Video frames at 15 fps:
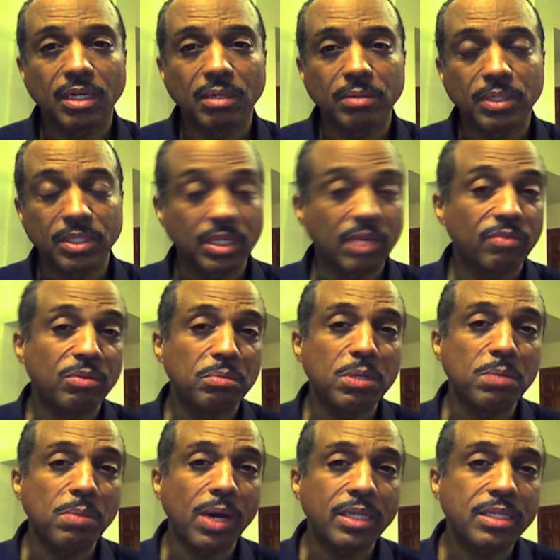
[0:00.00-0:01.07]
It's given
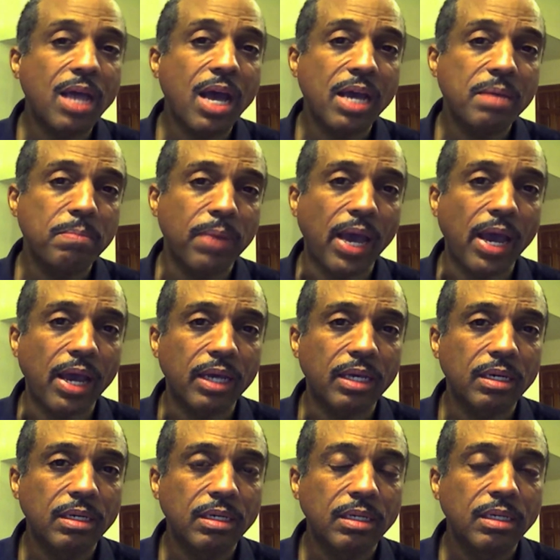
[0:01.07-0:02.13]
me my time back.
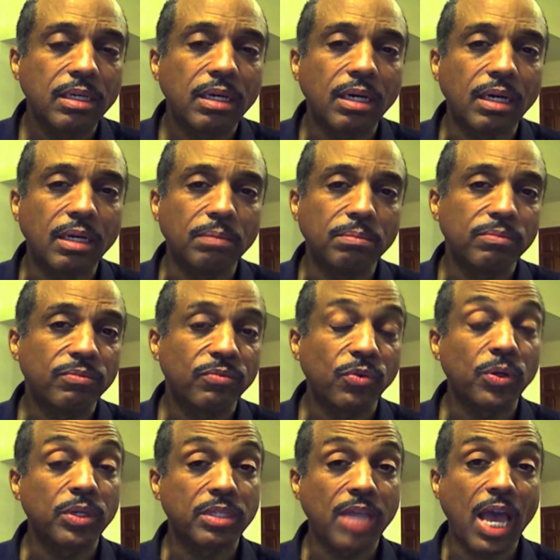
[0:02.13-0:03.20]

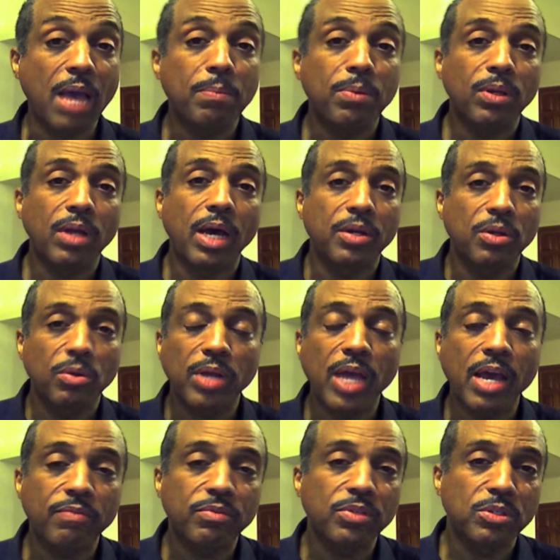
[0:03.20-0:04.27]
For example, I don't
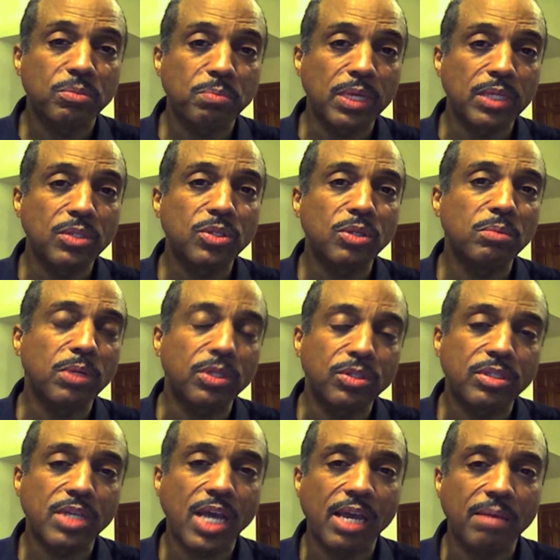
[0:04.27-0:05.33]
have to spend so
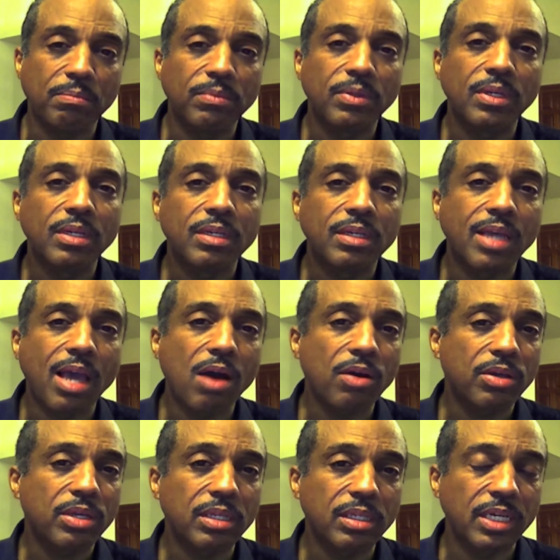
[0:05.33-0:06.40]
much time
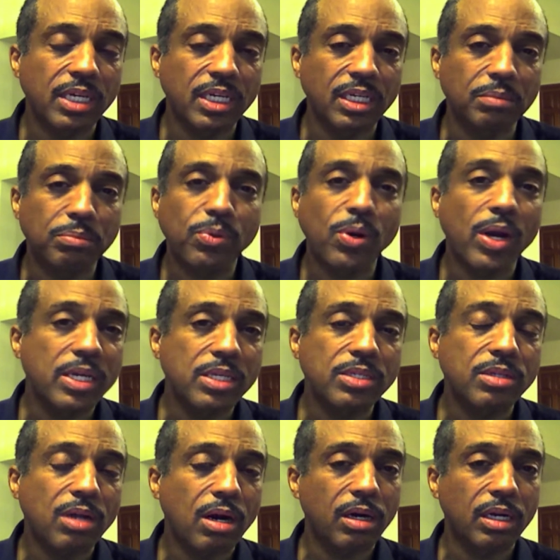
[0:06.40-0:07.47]
calculating price
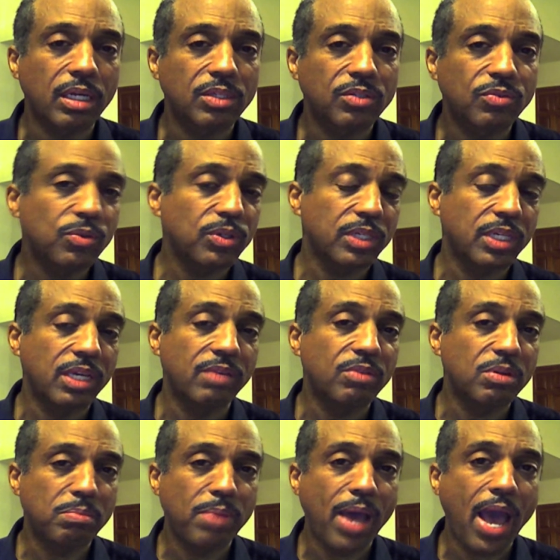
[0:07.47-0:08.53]
targets for a
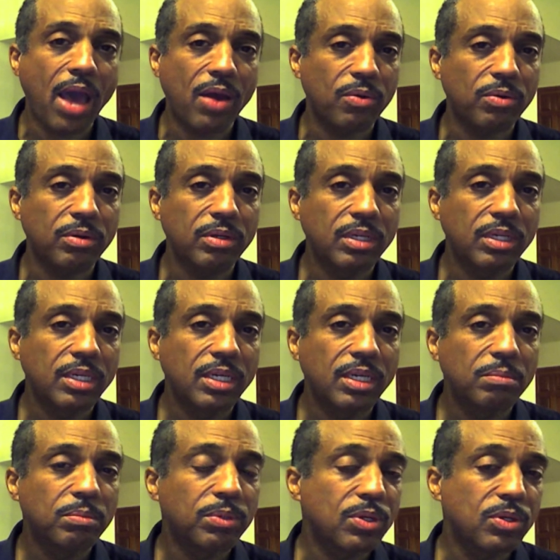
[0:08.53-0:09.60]
given pattern
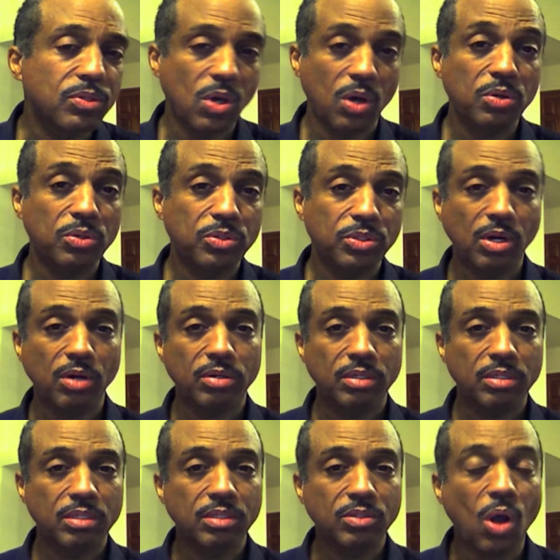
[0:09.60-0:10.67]
because
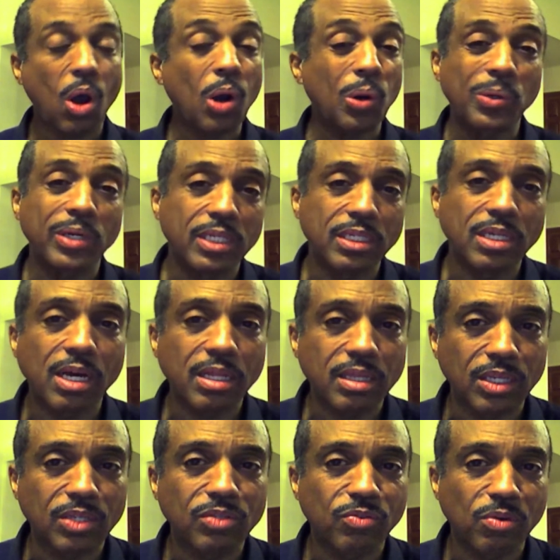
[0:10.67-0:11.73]
Autochartist has already
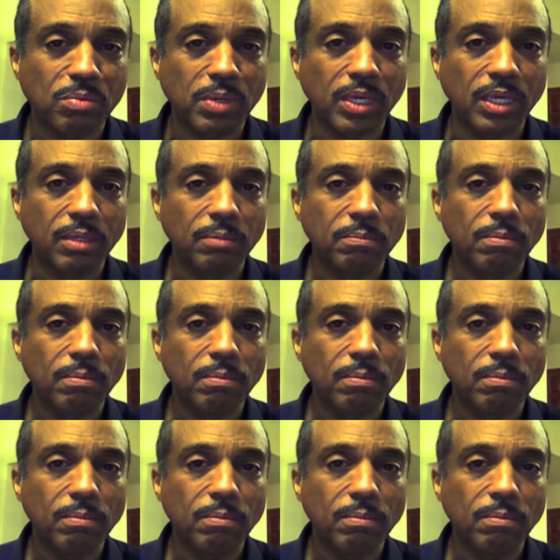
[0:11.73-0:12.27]
done this for me.